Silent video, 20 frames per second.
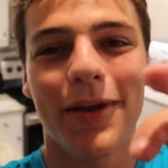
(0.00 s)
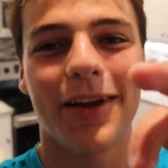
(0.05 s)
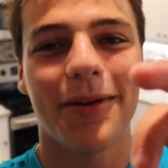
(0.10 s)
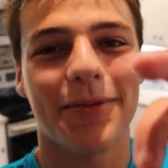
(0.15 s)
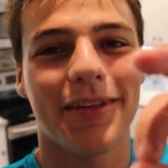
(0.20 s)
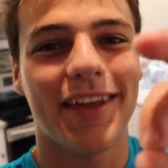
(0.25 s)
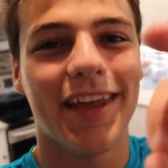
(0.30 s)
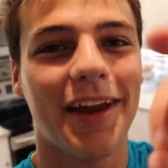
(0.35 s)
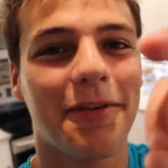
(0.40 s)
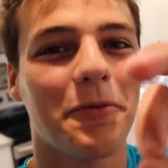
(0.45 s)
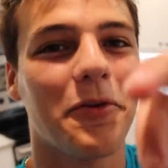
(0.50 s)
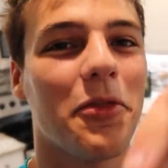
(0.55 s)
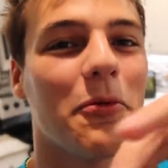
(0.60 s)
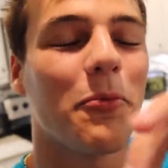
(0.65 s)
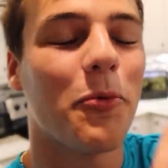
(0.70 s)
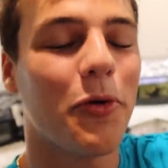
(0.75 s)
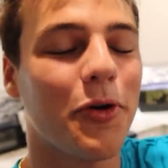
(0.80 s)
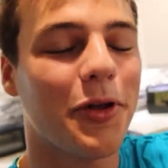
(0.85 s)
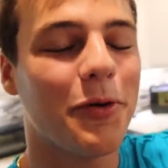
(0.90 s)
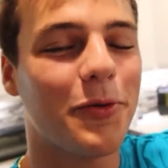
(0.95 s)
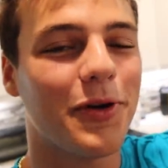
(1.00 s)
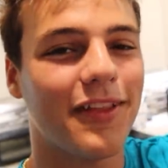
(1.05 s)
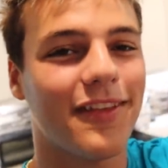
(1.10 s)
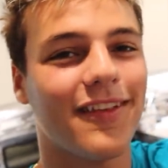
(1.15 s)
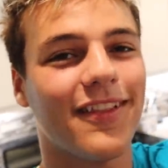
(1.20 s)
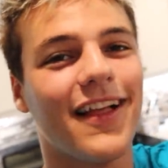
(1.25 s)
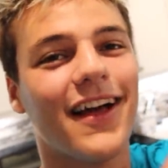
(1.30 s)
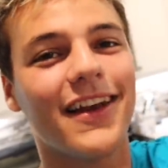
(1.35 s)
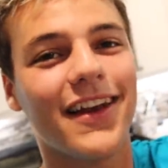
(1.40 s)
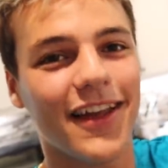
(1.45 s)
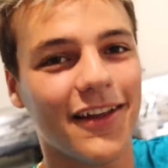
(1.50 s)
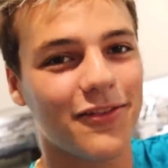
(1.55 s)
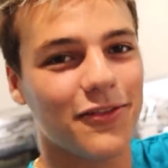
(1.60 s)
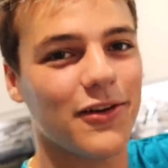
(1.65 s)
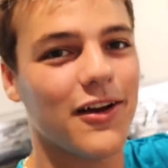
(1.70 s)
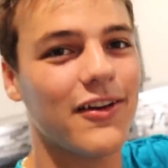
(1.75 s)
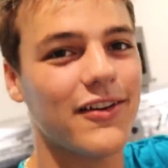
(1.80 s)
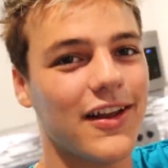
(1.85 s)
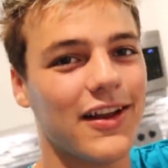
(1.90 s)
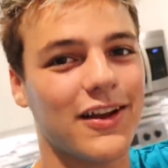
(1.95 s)
to pick up the camera in the morning when it's a lot
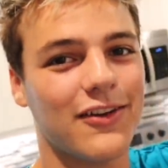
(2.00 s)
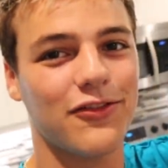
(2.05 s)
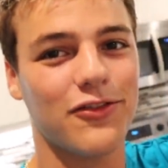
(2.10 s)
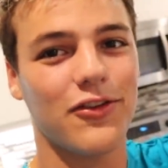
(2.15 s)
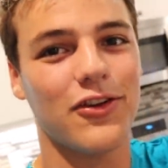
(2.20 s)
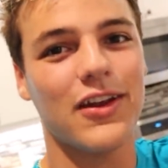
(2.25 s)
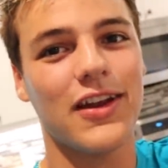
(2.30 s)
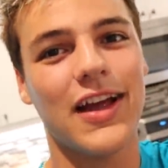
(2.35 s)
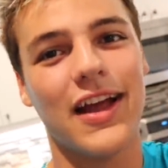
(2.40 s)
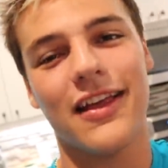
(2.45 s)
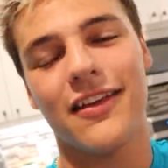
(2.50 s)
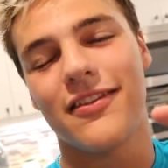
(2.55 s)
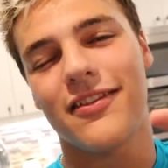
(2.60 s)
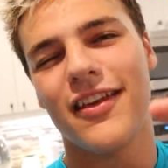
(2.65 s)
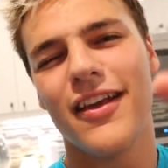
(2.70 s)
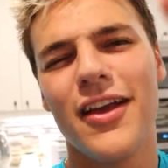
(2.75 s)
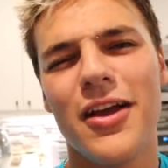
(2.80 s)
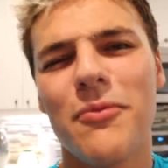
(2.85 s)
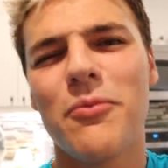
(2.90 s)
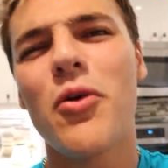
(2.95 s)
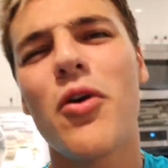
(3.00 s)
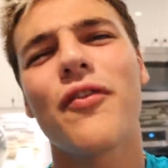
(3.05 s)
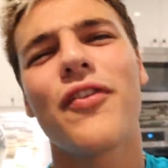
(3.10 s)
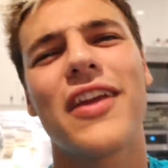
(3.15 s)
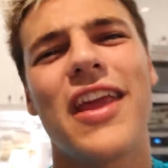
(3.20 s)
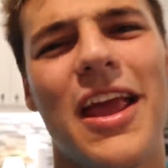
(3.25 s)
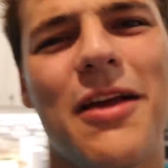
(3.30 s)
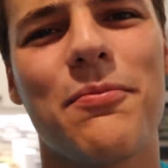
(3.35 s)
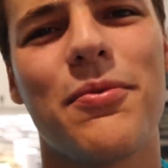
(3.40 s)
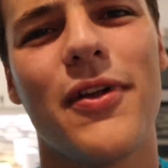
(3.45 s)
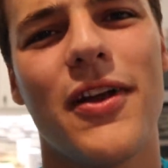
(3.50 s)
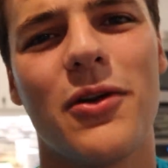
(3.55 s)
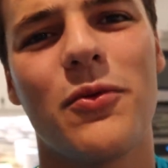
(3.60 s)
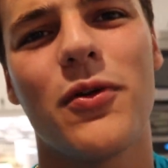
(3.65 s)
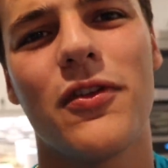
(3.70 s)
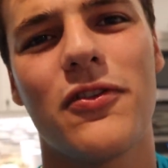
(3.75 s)
nicer out and I can show you guys more of a game plan on